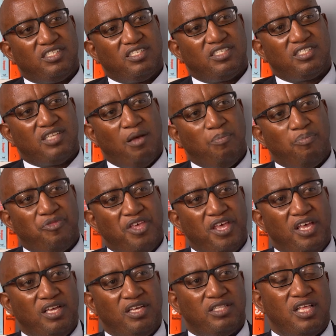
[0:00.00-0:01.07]

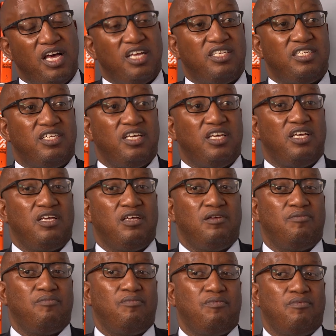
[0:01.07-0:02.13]
something that uh,
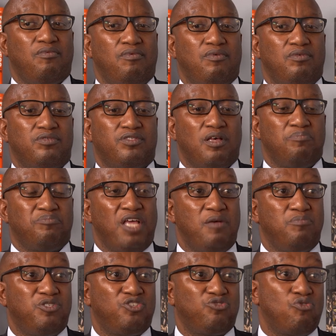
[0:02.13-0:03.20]
sometimes
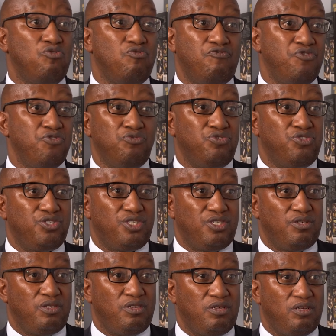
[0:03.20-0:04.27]
is confused
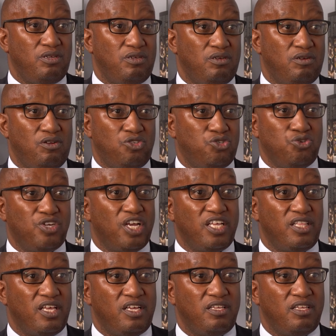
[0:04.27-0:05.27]
altogether.